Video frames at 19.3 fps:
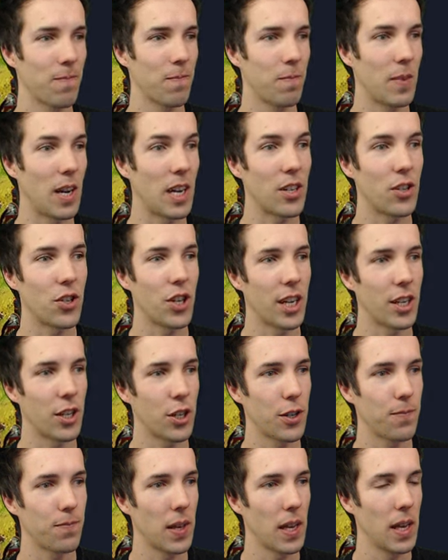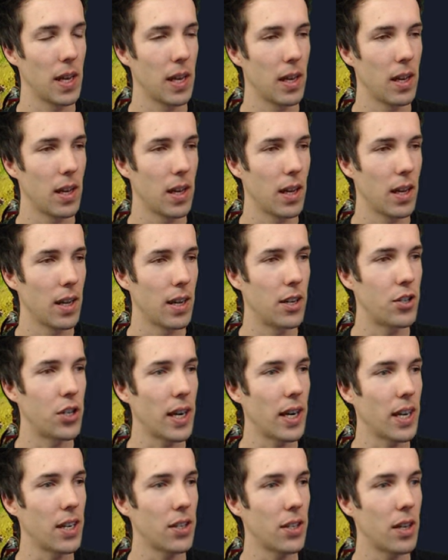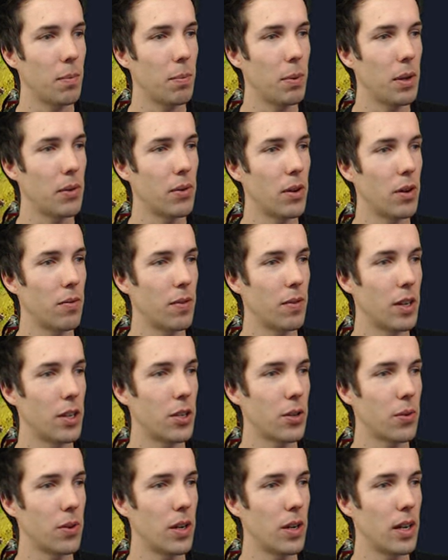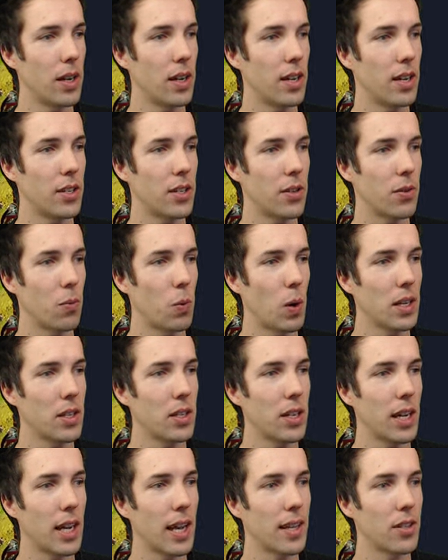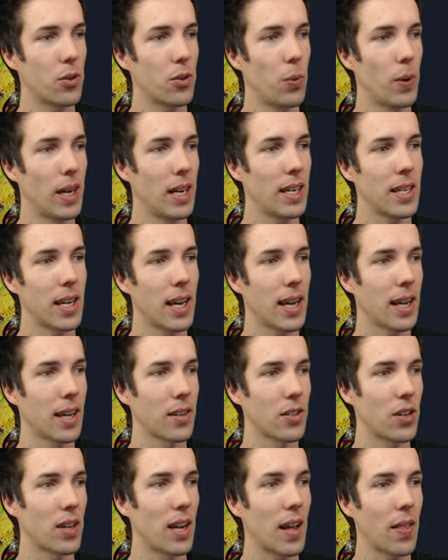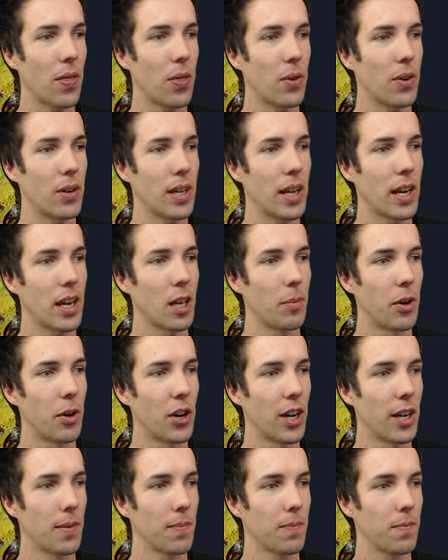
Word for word: Nice change. The Chinese imperial official is once again twenty seconds, not thirty anymore.